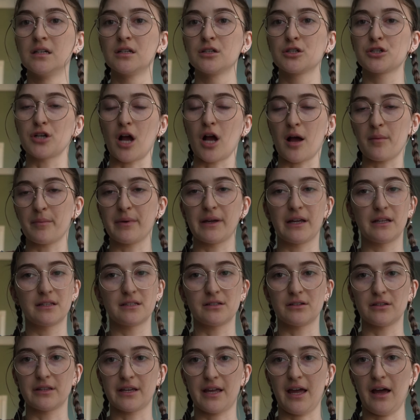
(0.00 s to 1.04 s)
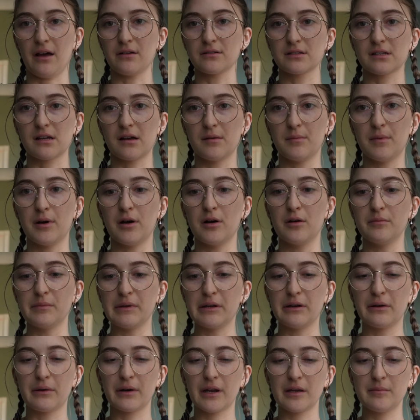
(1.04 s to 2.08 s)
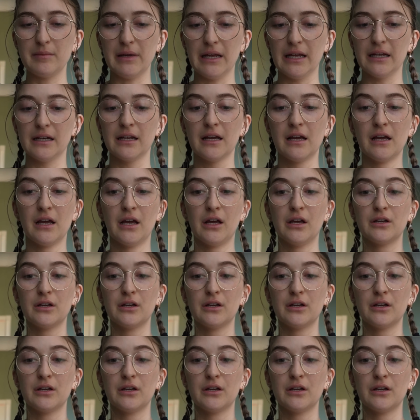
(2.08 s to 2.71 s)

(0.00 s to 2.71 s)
shopping until the cows come home. You know what I mean?